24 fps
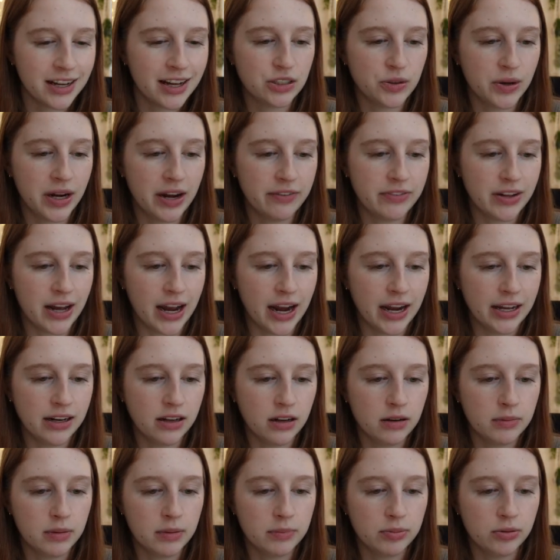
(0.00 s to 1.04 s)
So I have the
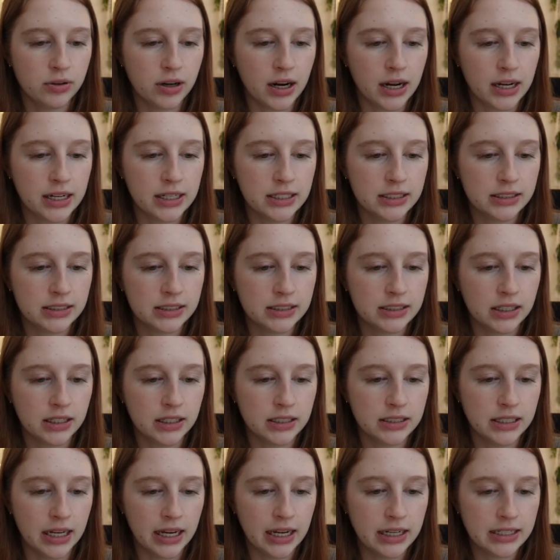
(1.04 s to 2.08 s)
item, price,
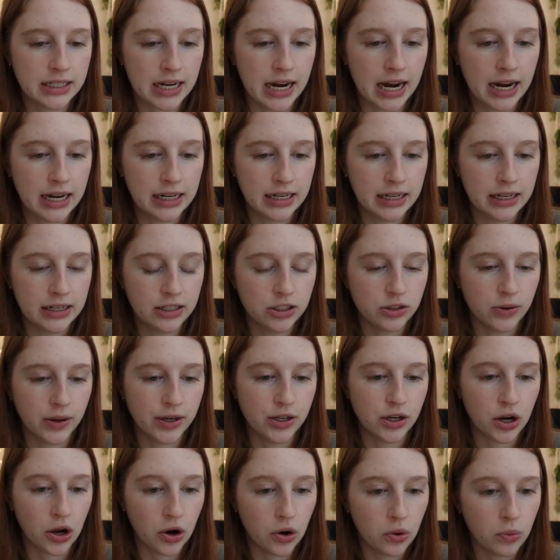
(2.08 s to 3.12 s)
date added, so I
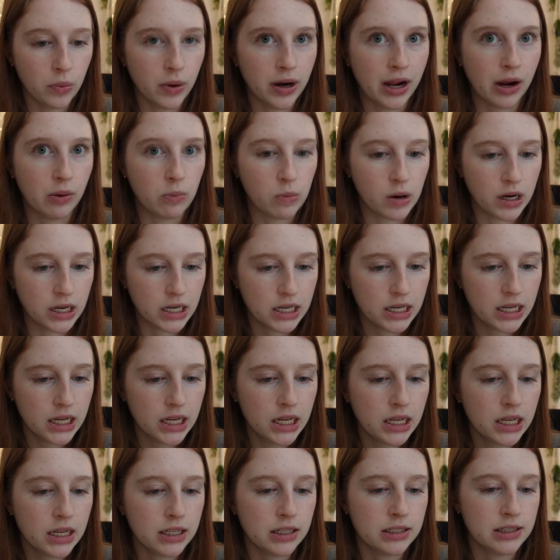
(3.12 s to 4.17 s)
know when I wanted
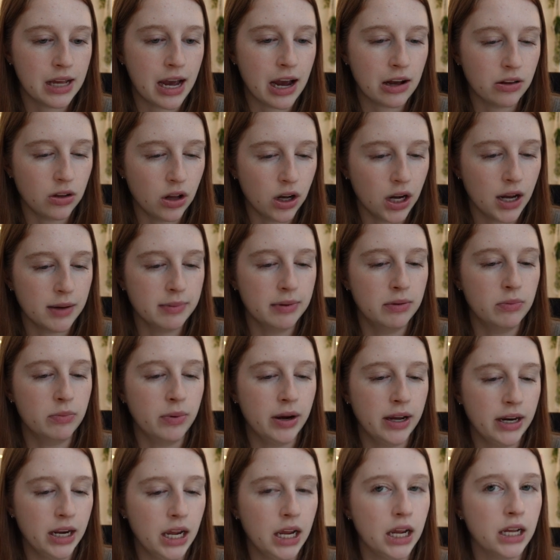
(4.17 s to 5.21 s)
it and how long I've been
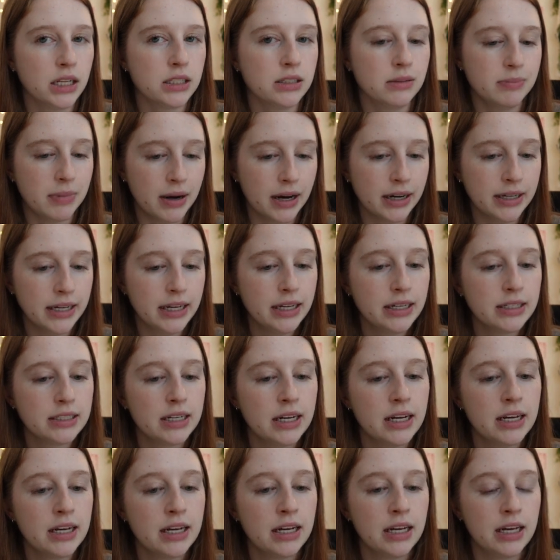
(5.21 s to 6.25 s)
waiting to buy it.
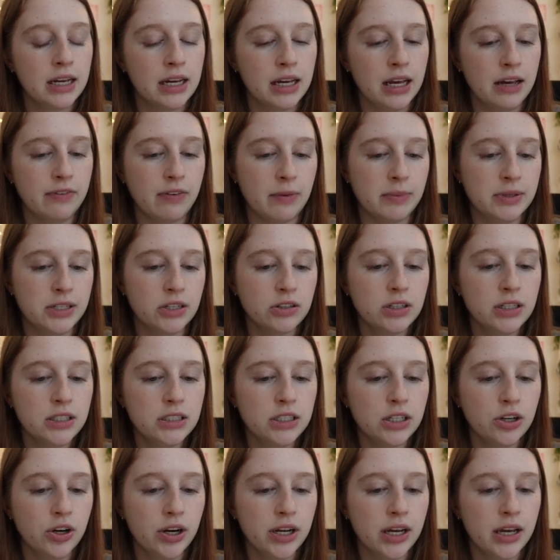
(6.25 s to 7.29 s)
If I'm still
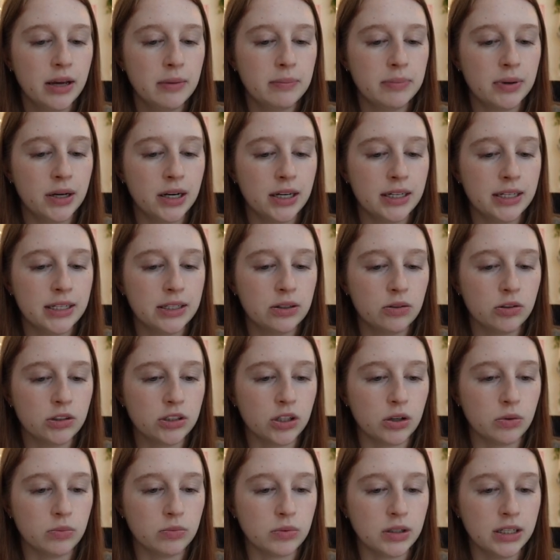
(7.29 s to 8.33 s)
considering it, bought it, or
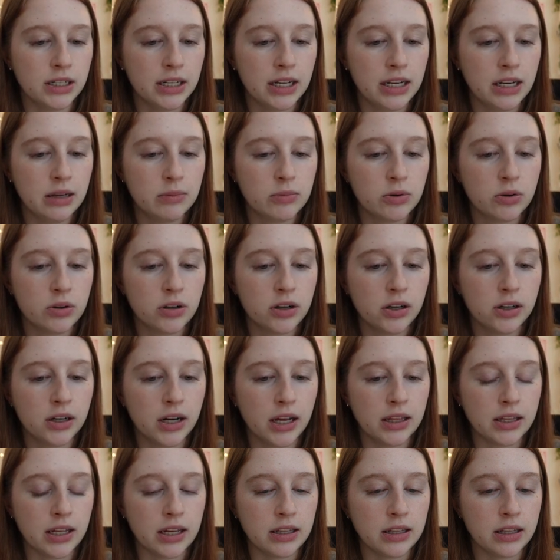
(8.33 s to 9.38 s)
don't want it anymore,
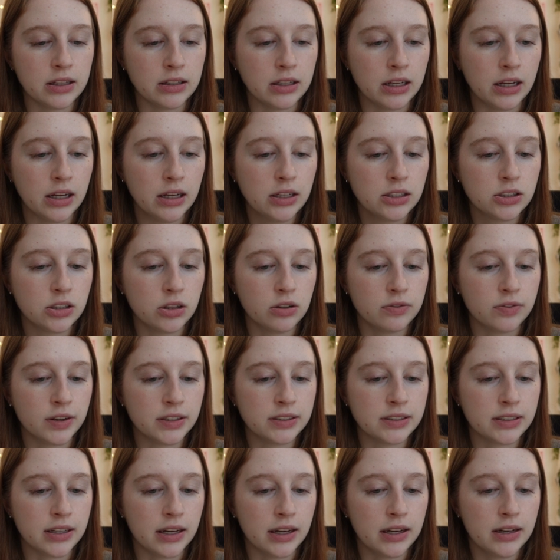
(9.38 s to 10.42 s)
and then the link. So if I
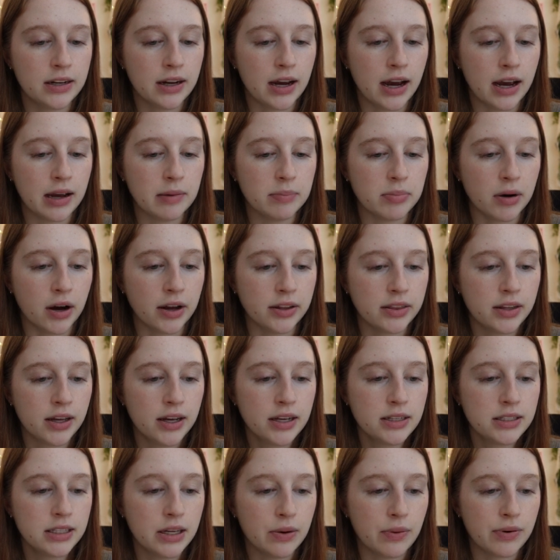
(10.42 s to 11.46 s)
said I bought
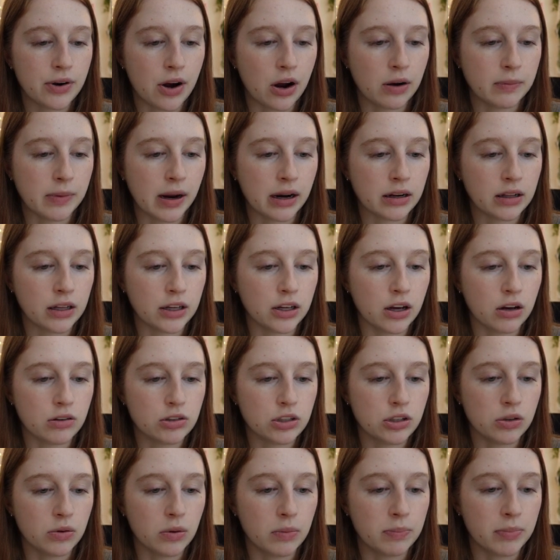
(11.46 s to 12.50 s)
this, it would automatically go
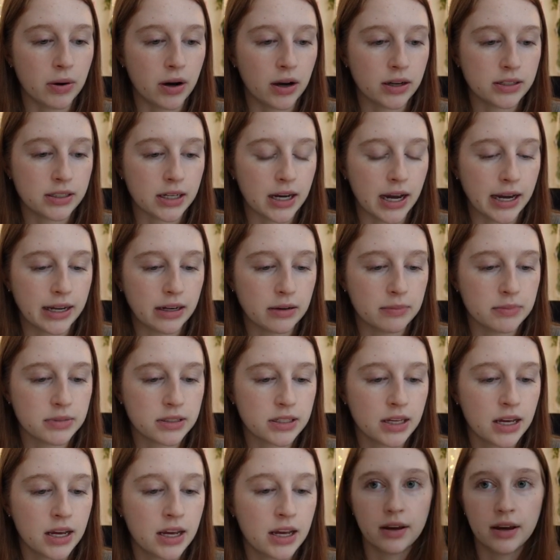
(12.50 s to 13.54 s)
to bought
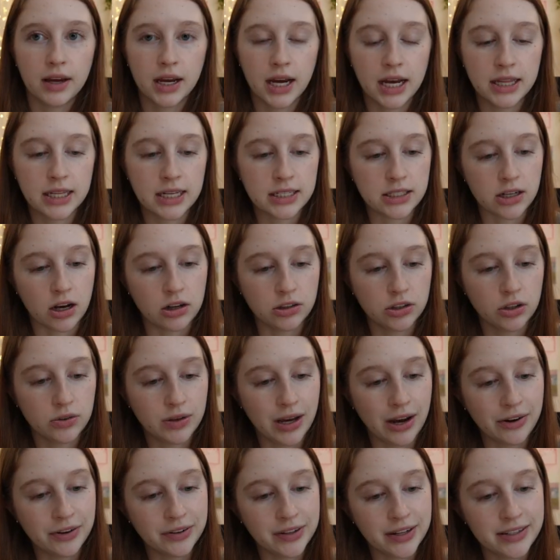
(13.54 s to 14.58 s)
items. And this also
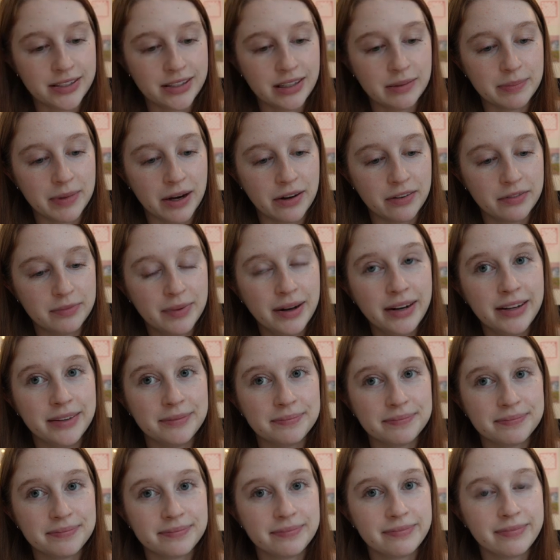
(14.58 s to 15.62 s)
calculates the amount of
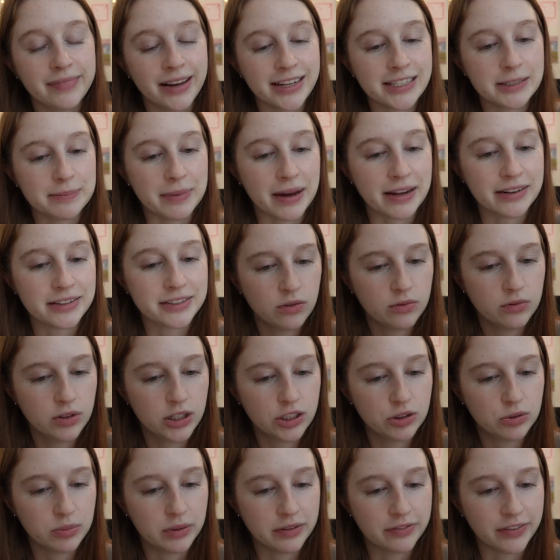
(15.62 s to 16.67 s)
money I spent,
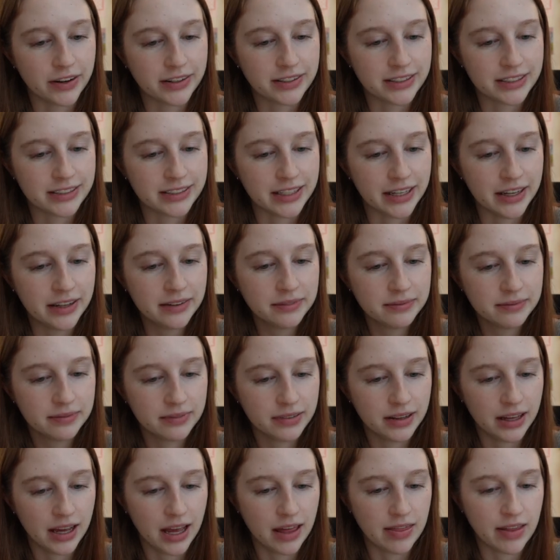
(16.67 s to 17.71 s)
which will be fun to see.
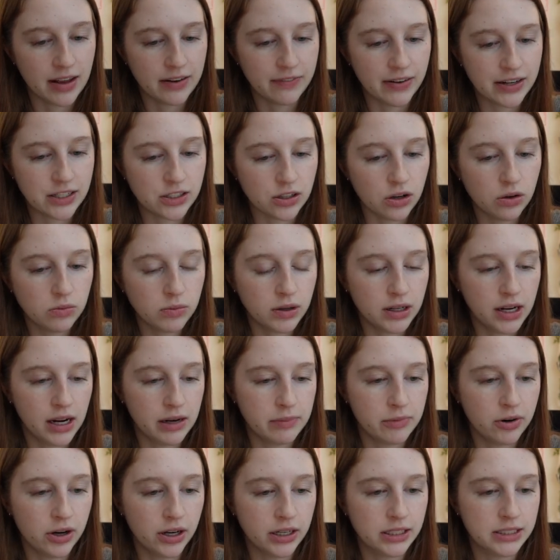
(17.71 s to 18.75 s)
And then if I don't want it
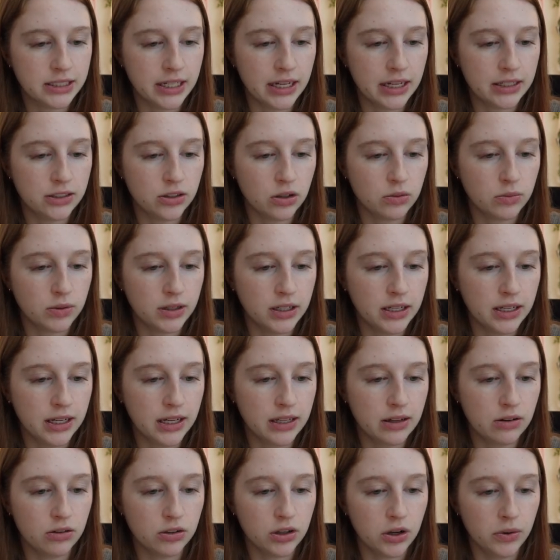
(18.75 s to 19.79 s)
anymore, I can say I don't want it,
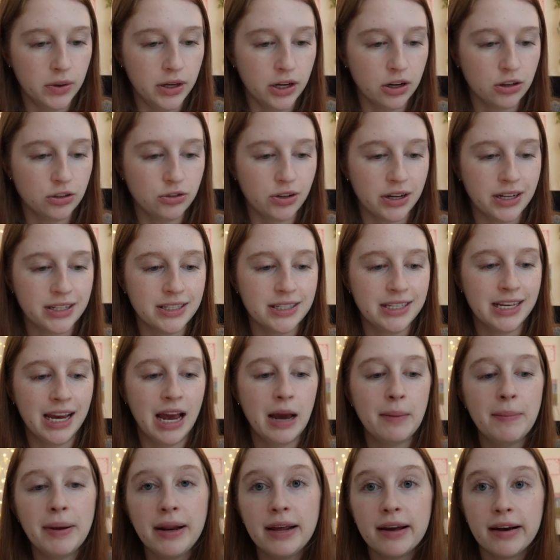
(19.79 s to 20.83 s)
and then it'll go here. So I can see
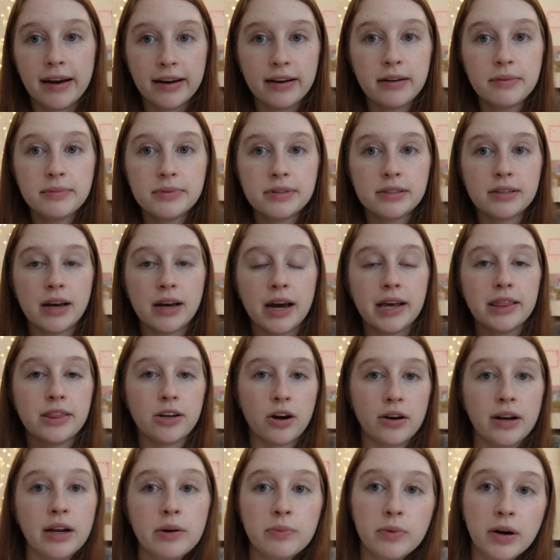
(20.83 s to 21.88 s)
how many items I
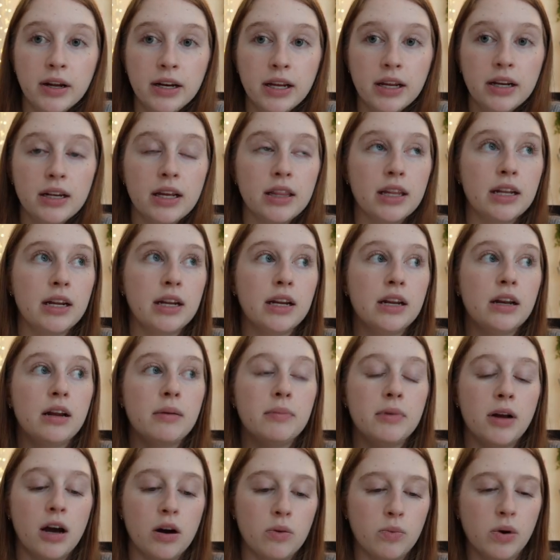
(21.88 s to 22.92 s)
thought I wanted and then ended up
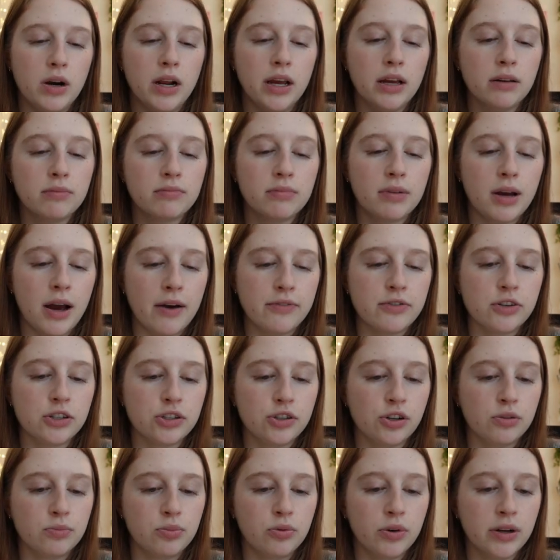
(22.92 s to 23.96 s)
not wanting after a
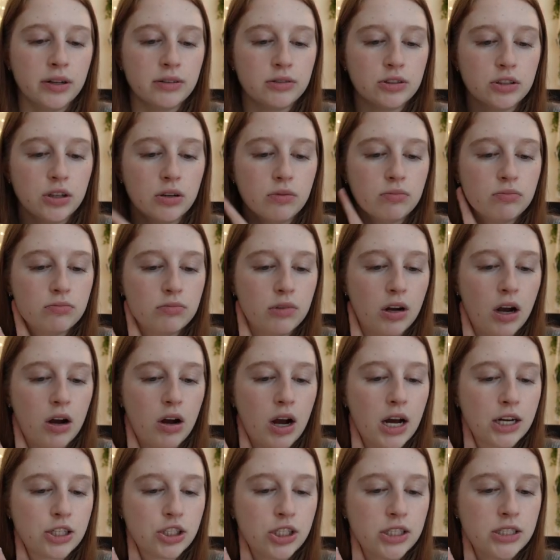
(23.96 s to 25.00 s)
certain point. So I'll
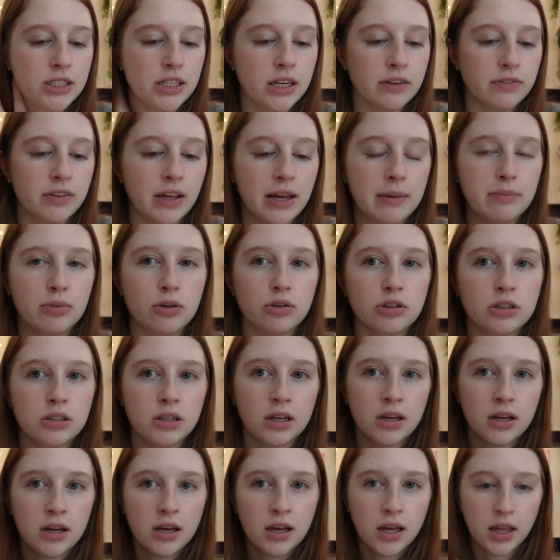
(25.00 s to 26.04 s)
actually see if the impulse
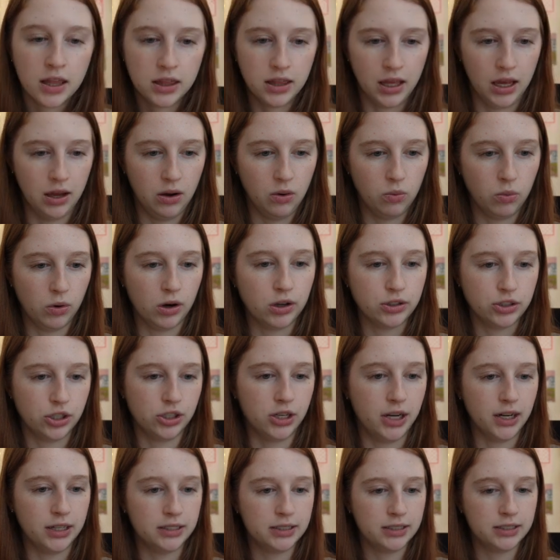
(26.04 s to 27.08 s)
thing works or
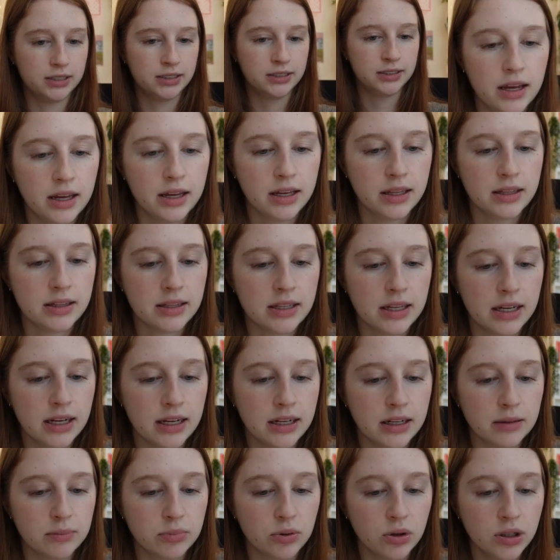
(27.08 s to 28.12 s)
not. And
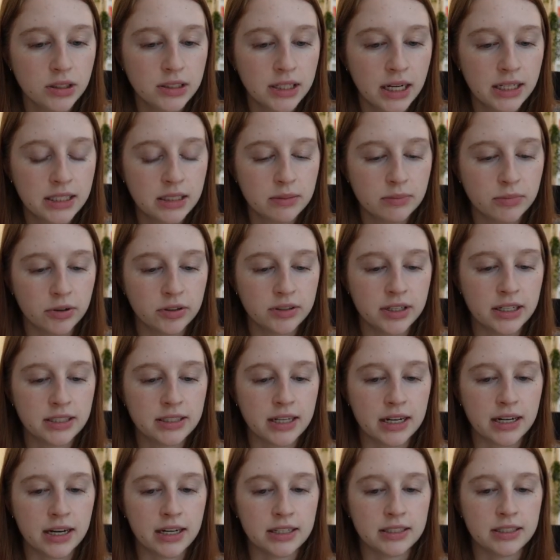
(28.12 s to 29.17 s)
then important dates and birthdays,
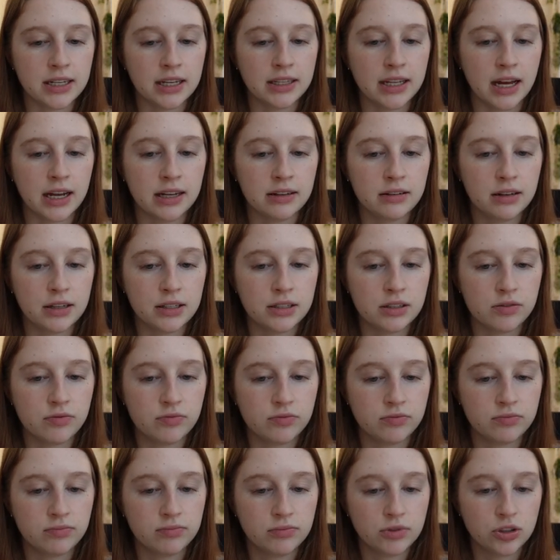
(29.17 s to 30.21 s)
like I said, that is
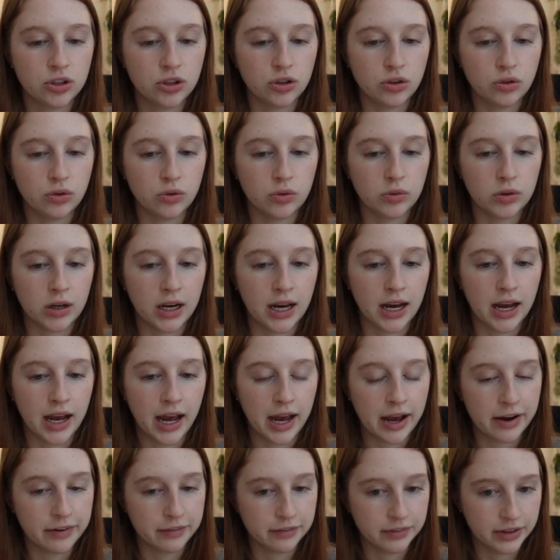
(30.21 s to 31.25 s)
to
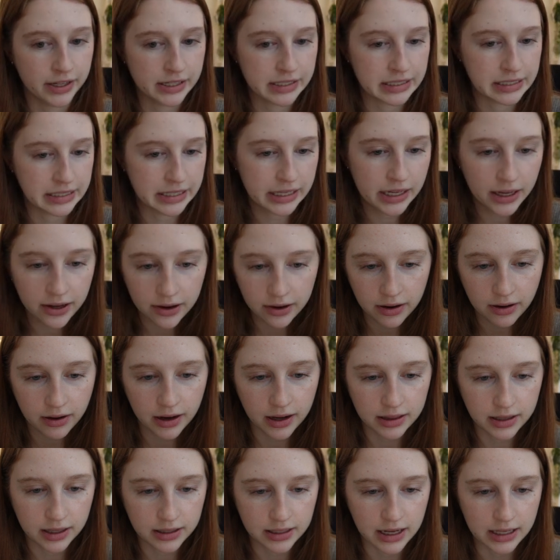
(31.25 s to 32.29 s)
have it here.
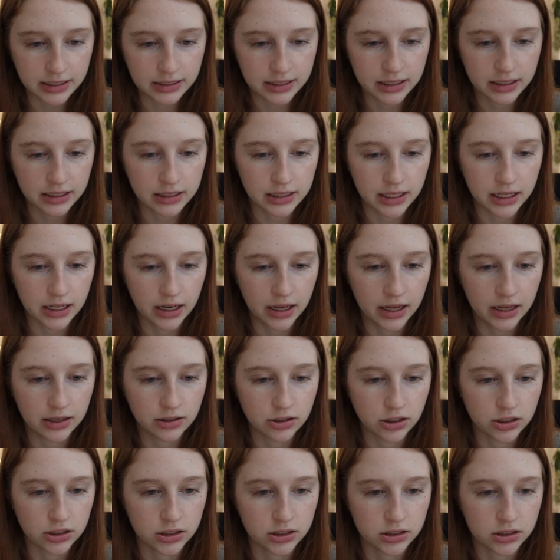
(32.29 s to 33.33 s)
And then lastly, cleaning,
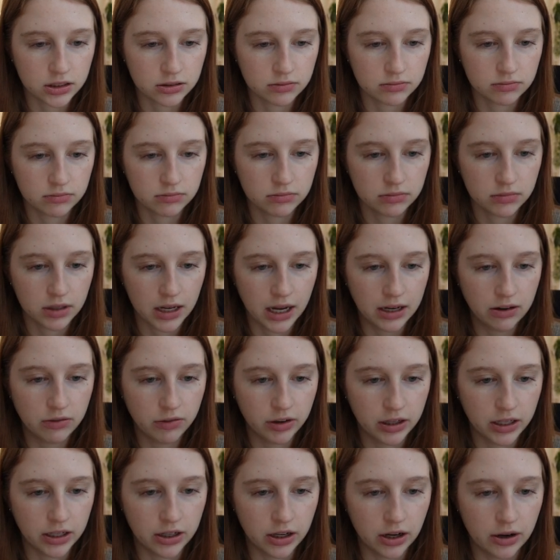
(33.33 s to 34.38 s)
I don't
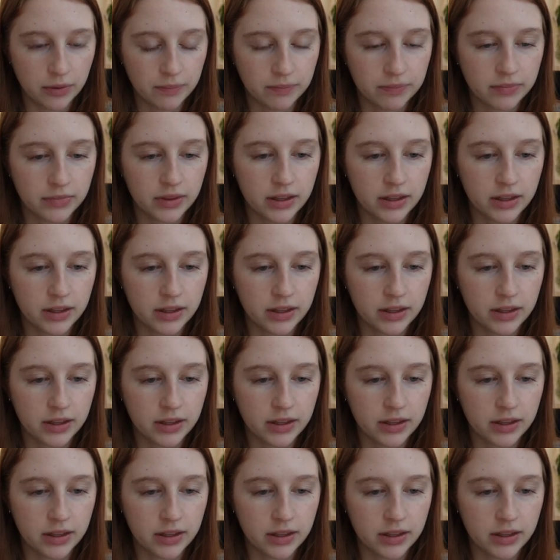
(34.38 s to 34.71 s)
really know.